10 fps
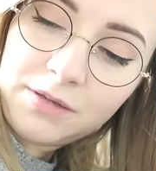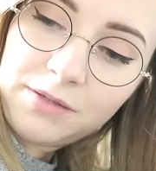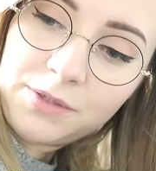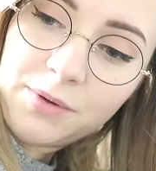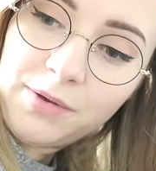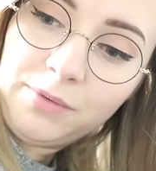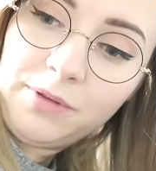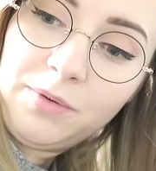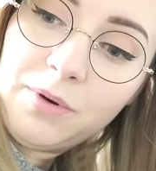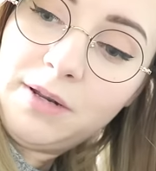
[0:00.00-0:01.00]
so I
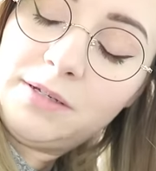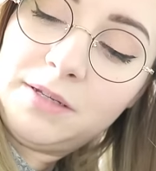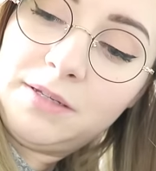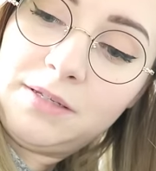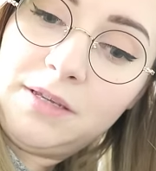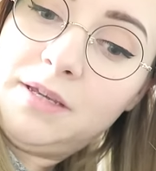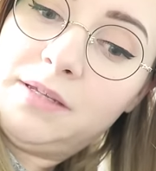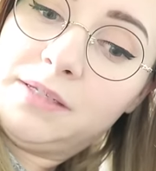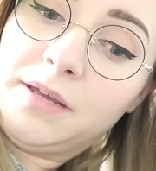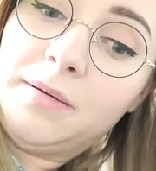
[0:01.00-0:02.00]
really wanted to
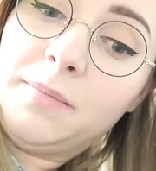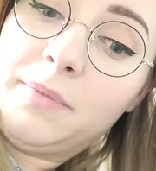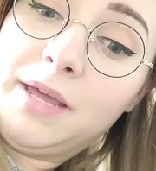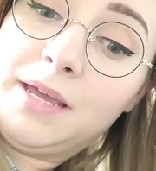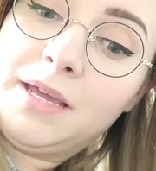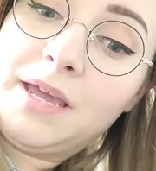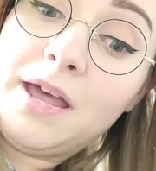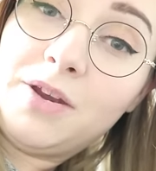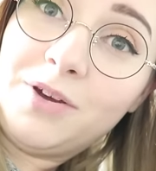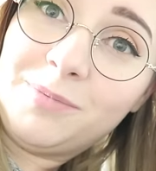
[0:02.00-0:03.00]
see some like
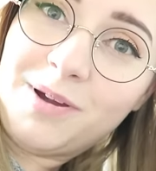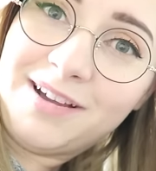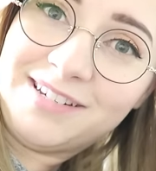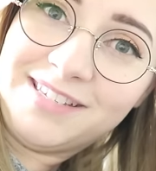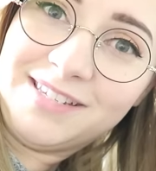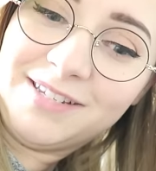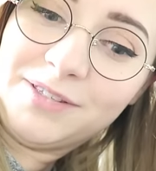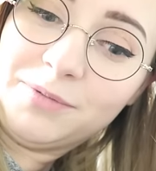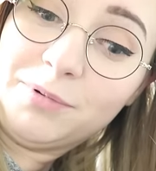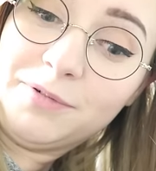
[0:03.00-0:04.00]
kendo
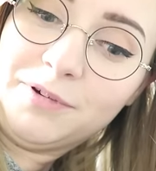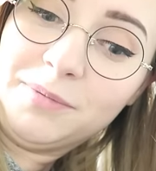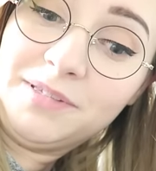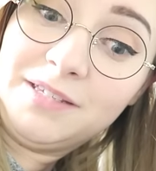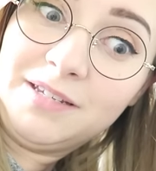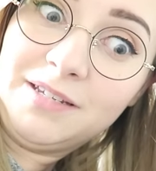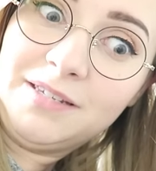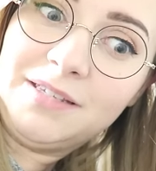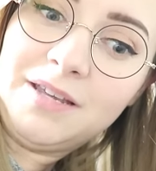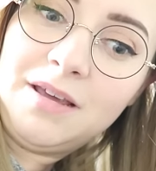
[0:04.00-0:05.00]
practices or
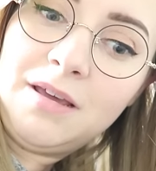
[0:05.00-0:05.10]
performances,